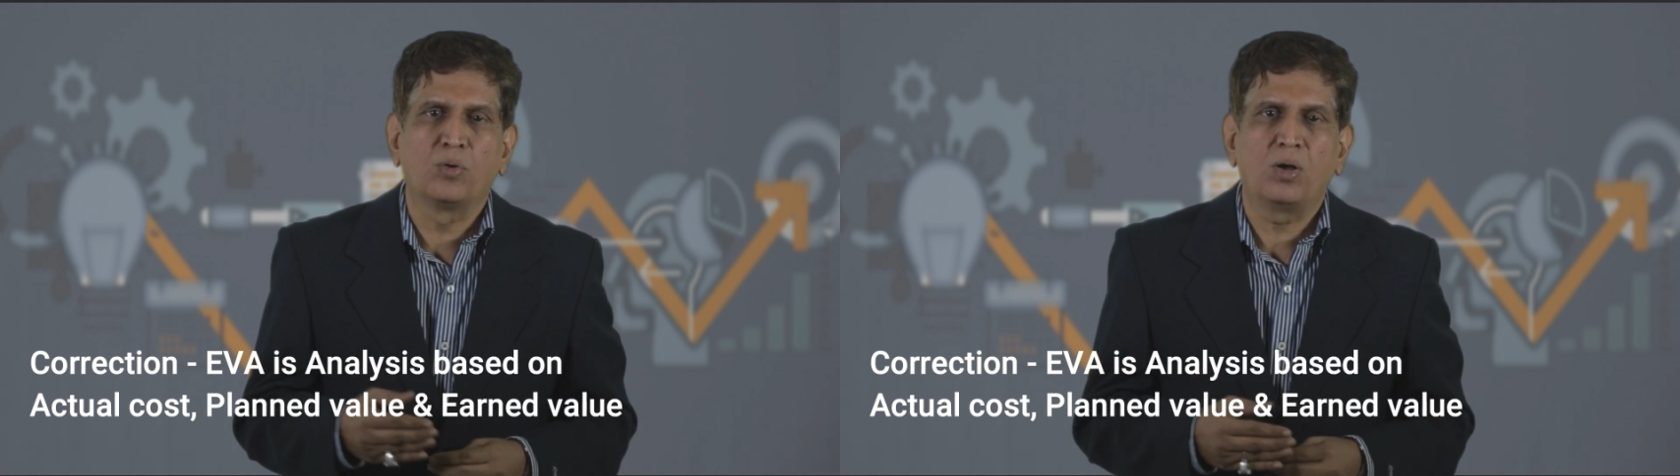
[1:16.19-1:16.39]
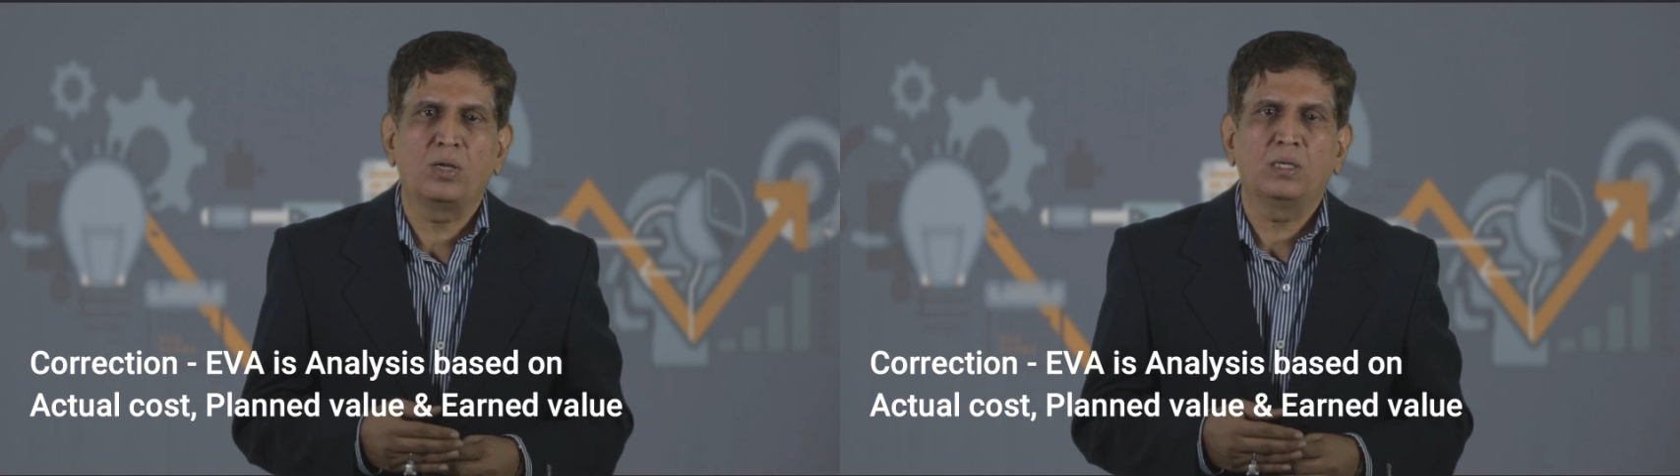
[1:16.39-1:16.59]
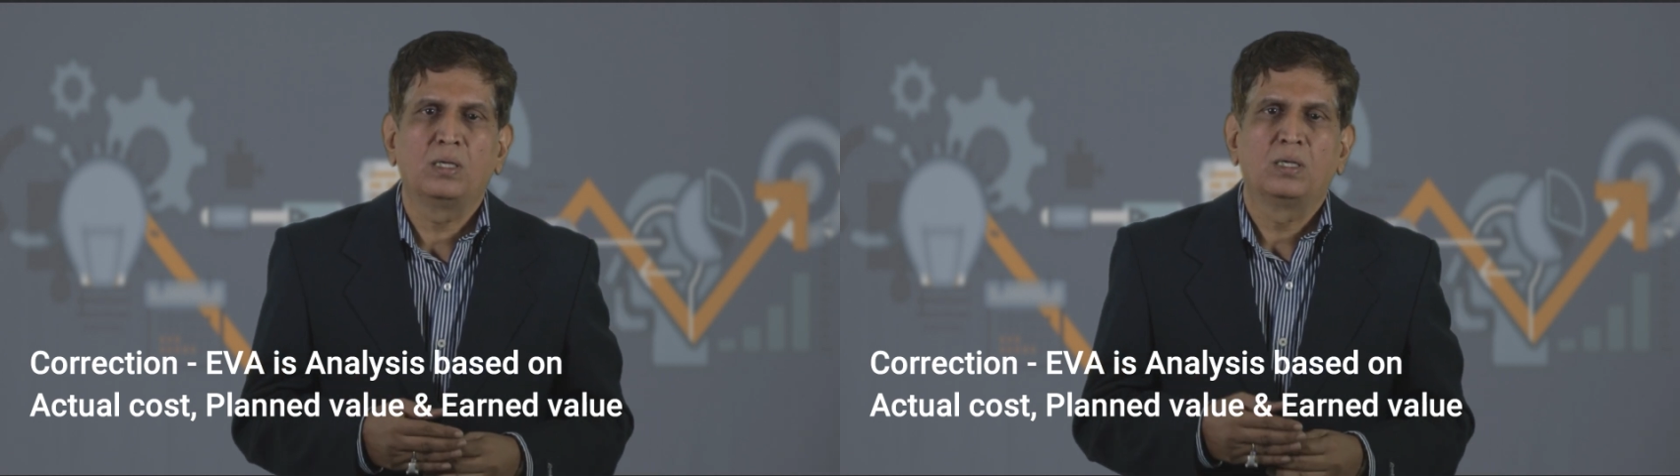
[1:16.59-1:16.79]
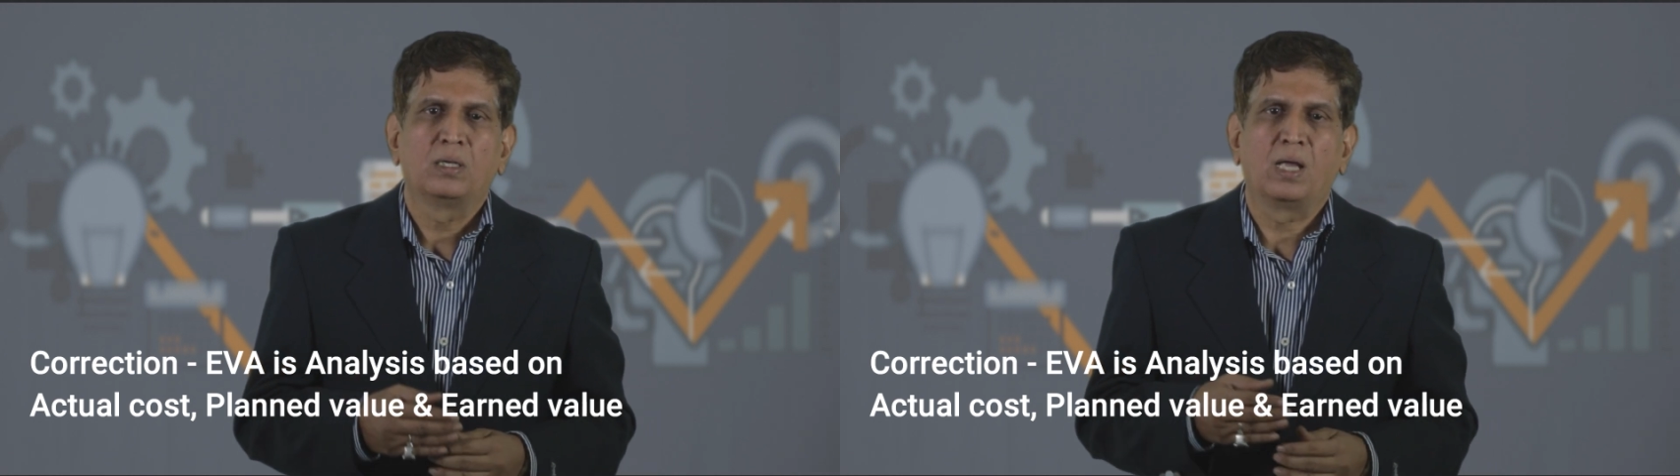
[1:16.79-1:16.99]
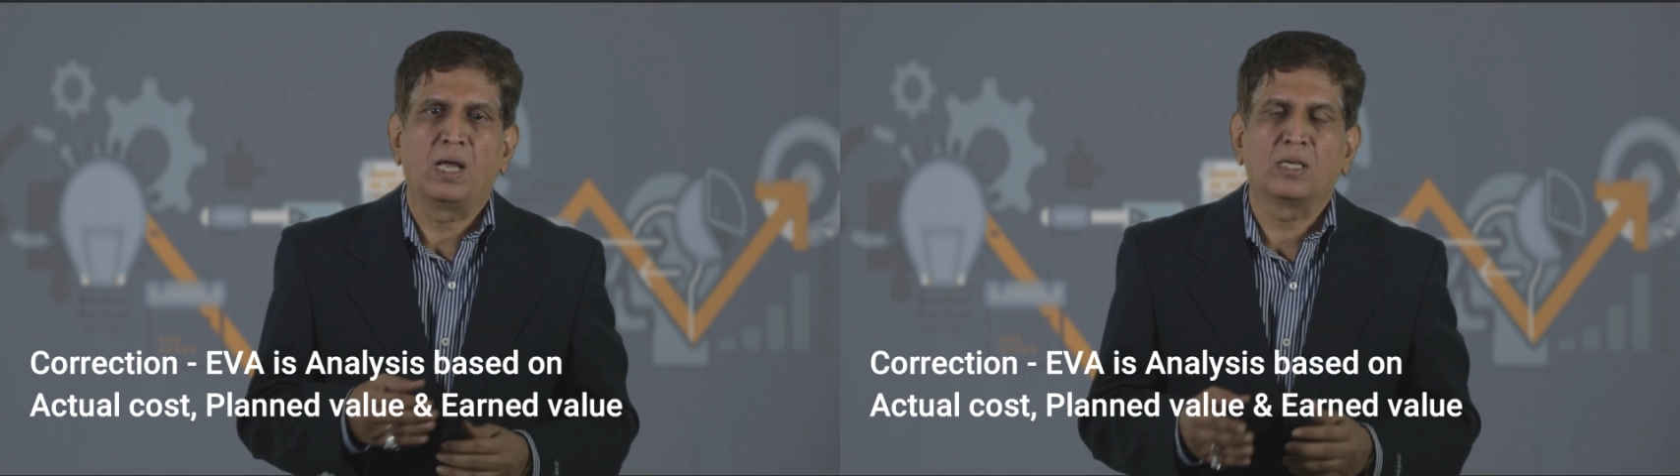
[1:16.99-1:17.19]
on
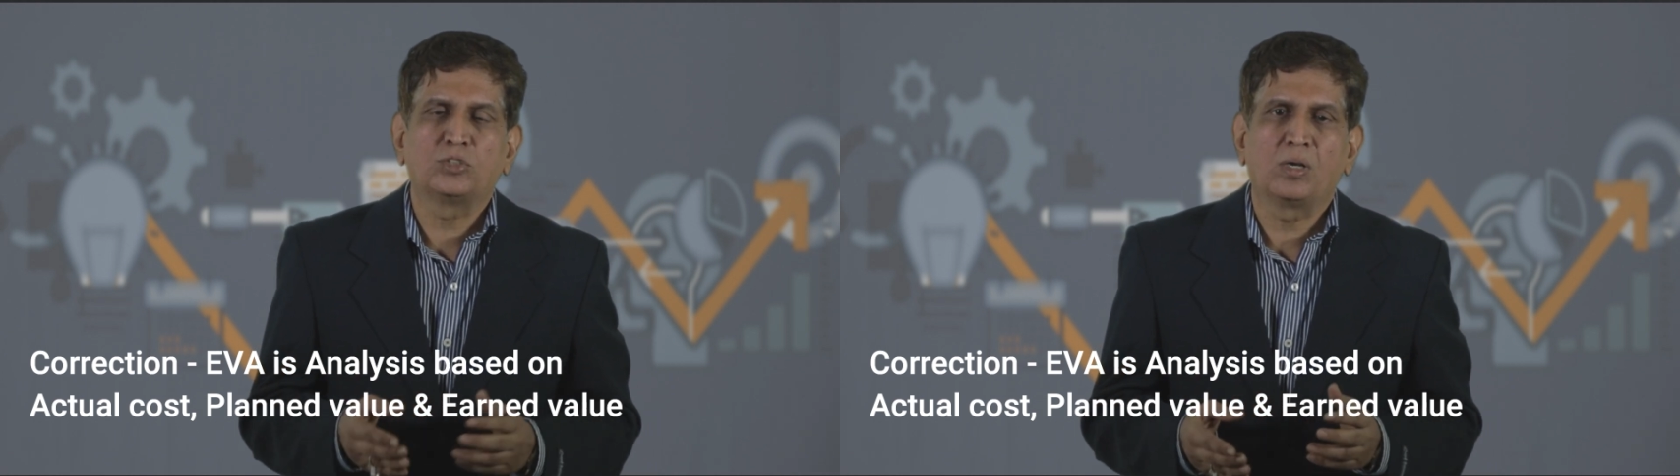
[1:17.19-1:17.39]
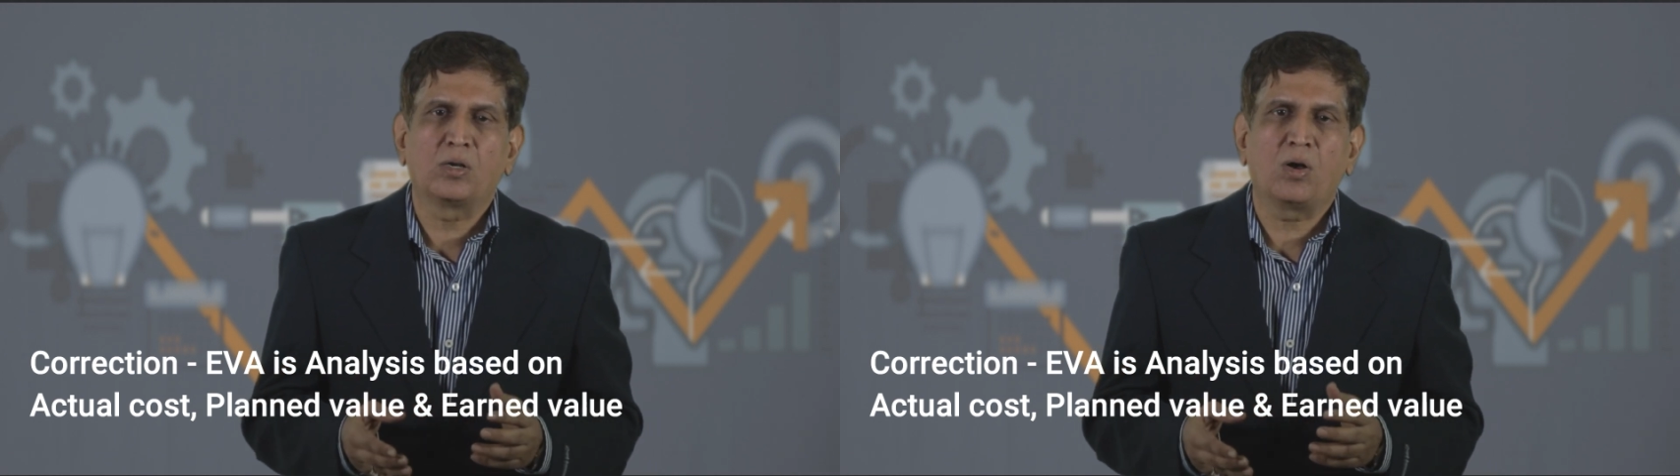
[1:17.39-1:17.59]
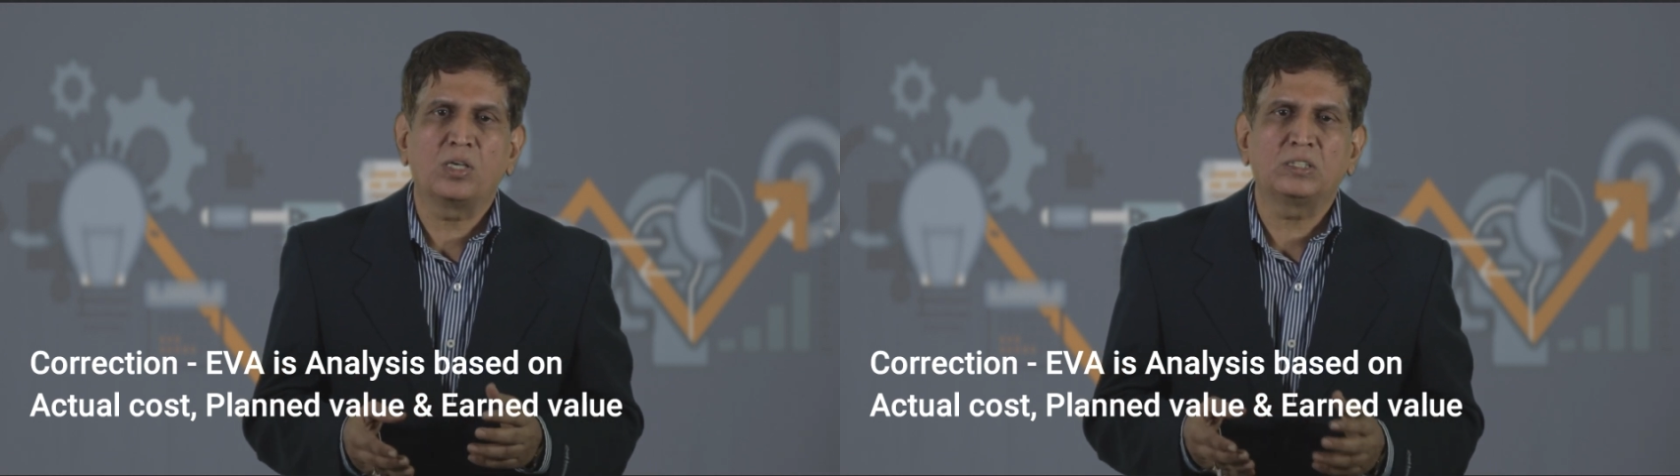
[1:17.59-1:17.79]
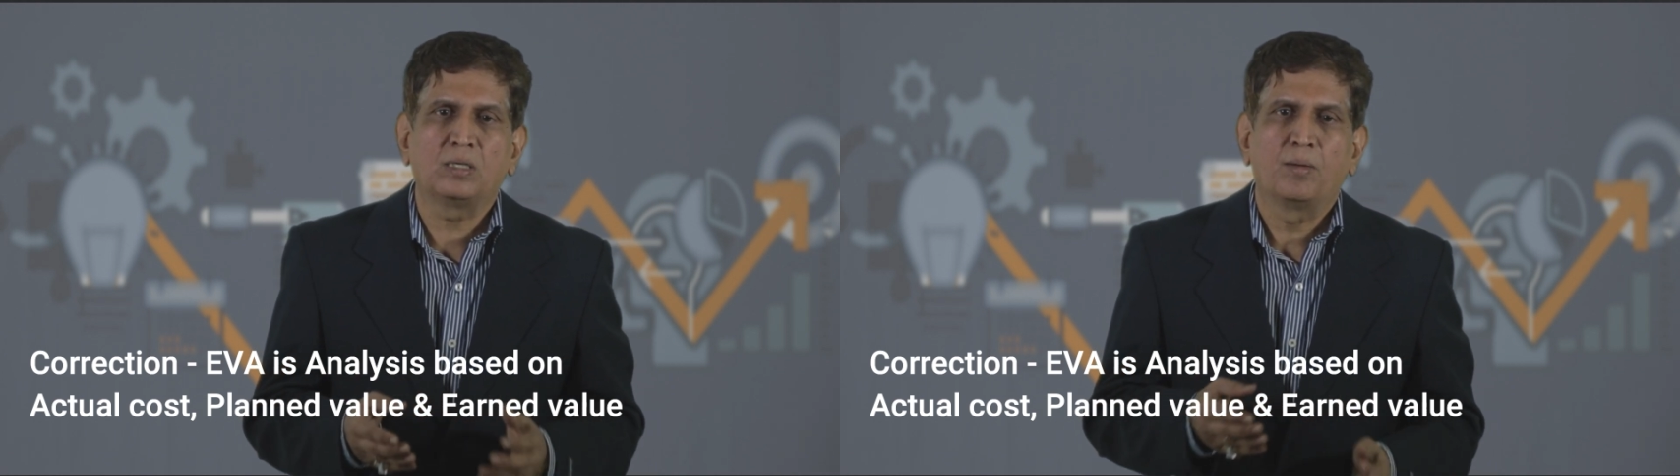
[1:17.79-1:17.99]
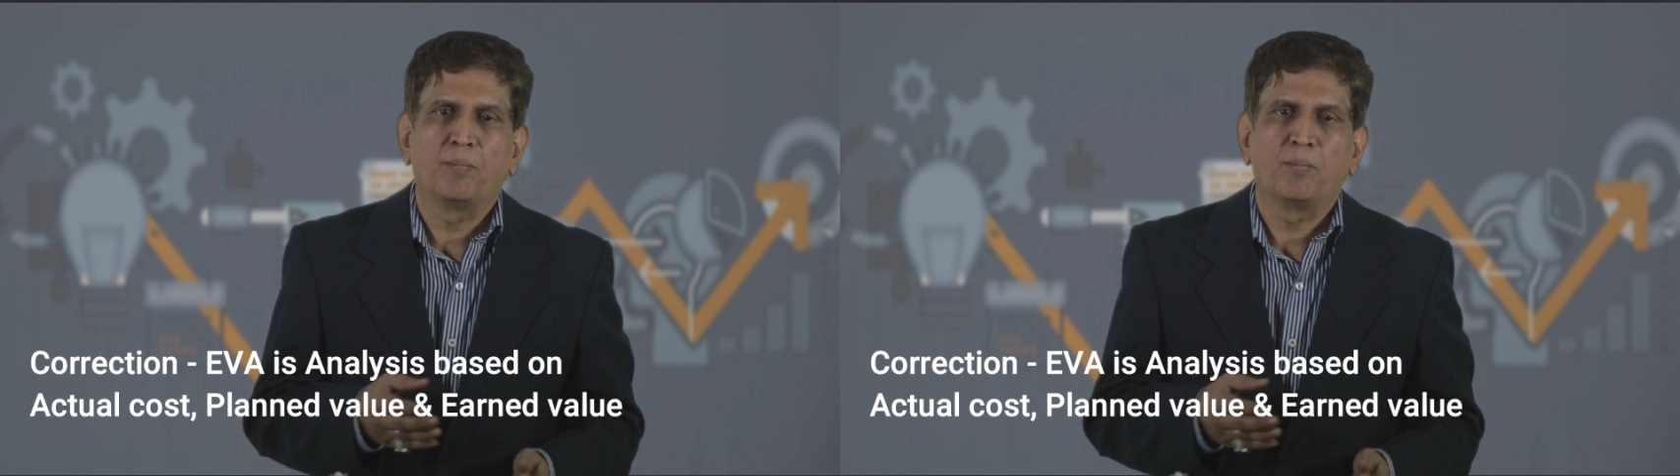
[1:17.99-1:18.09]
the actual cost,